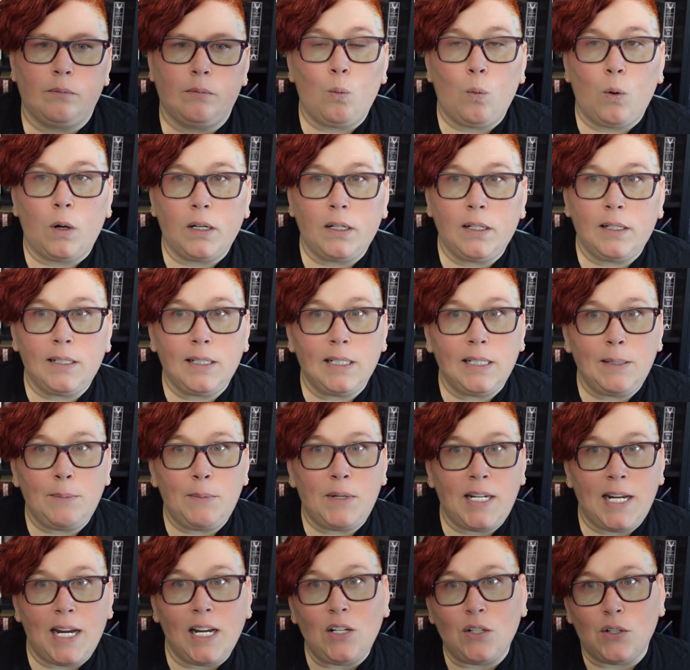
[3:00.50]
What are the
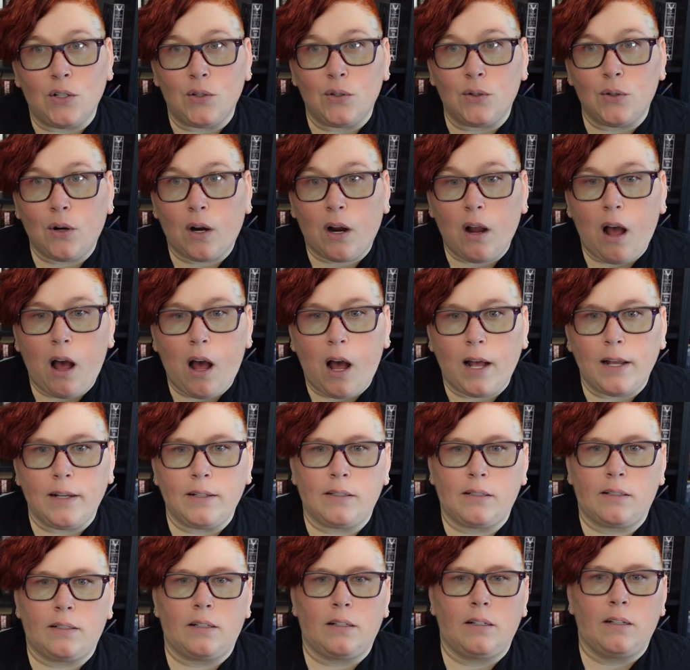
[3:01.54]
limitations or
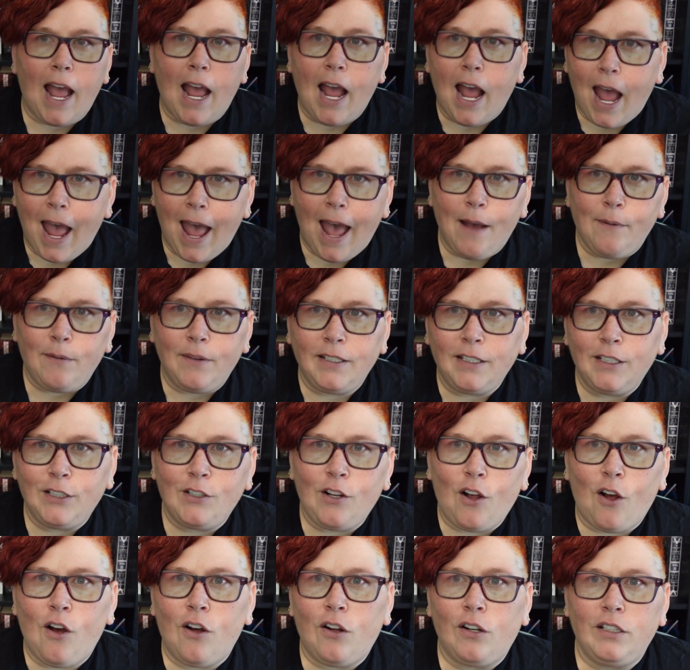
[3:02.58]
costs? Having this
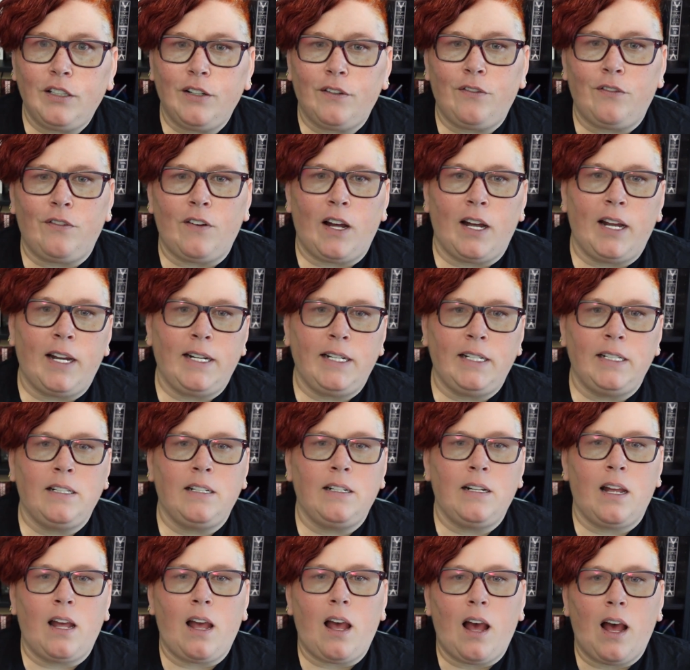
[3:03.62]
all defined
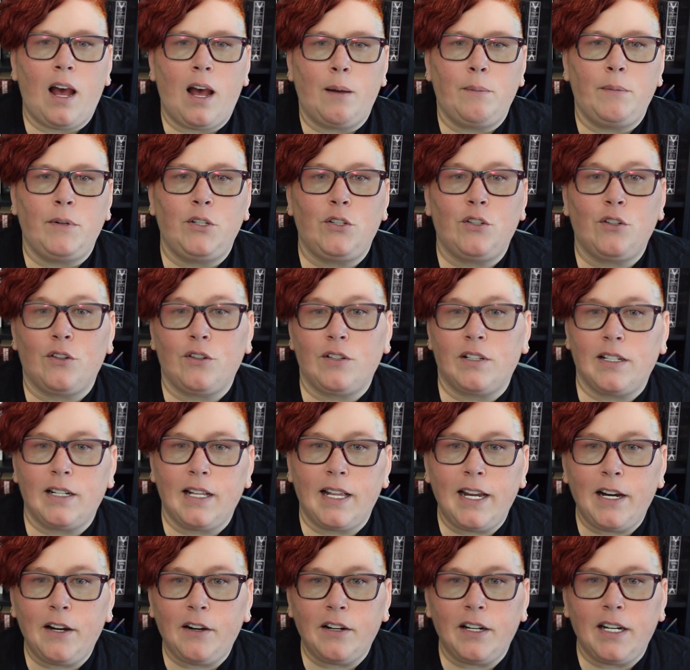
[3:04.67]
ensures
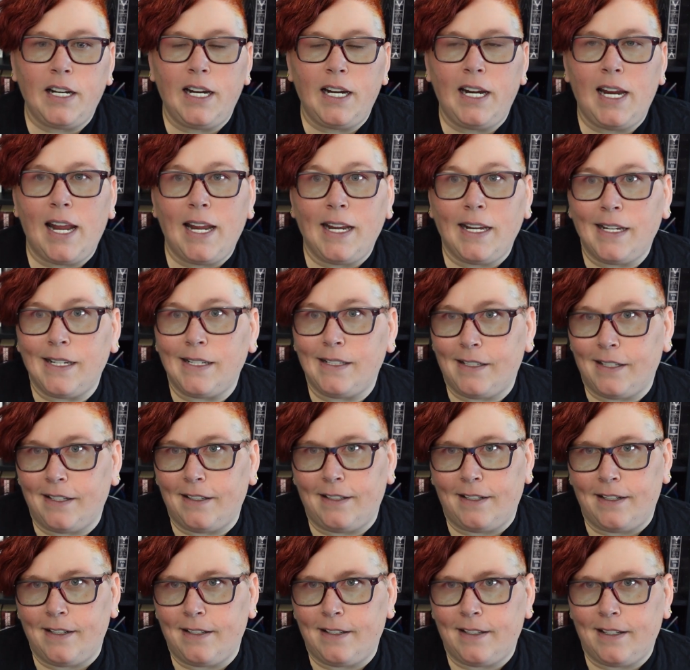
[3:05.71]
clarity and
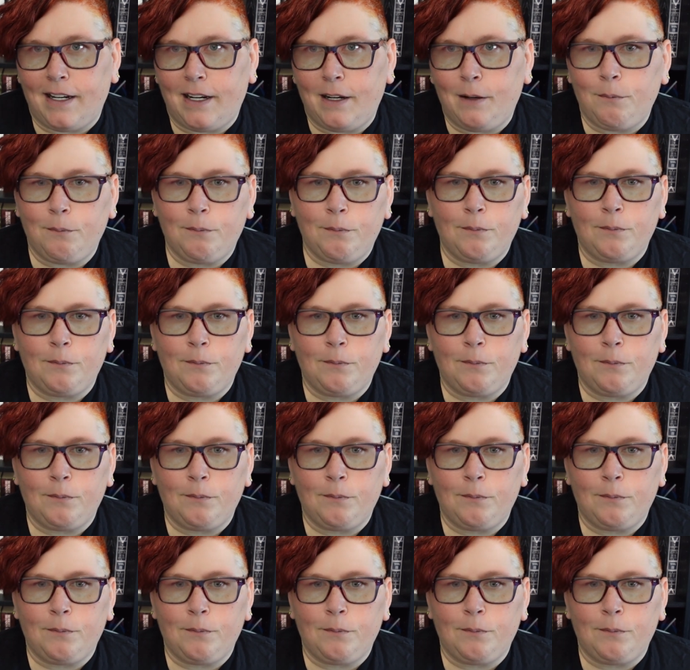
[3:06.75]
consistency.